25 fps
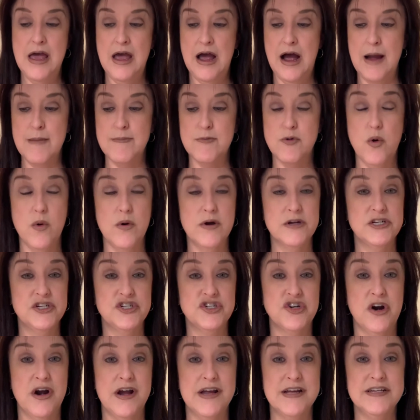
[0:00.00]
I'm going to
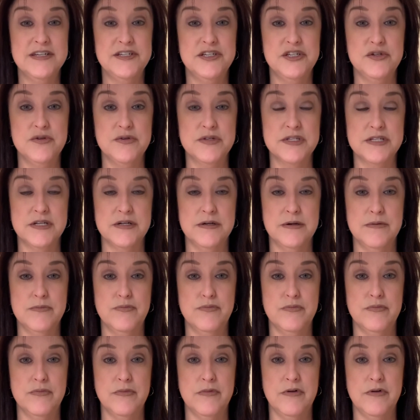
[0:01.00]
try and do some